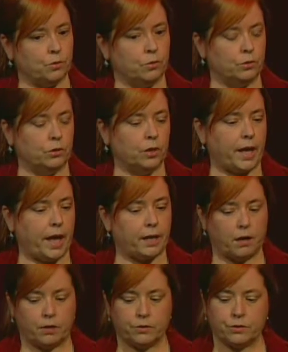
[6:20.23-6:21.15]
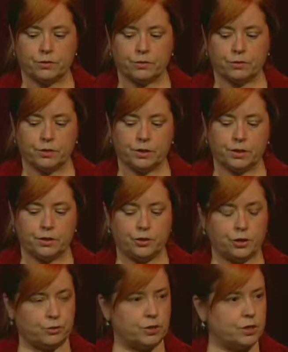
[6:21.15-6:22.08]
look at under the
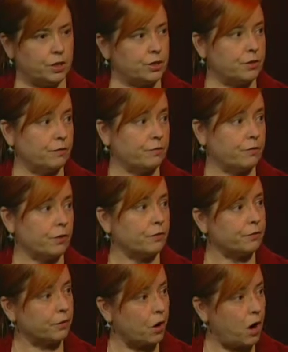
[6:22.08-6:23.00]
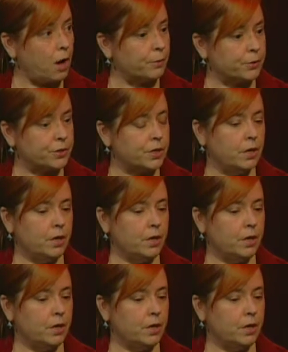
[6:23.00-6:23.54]
jurisdiction for commerce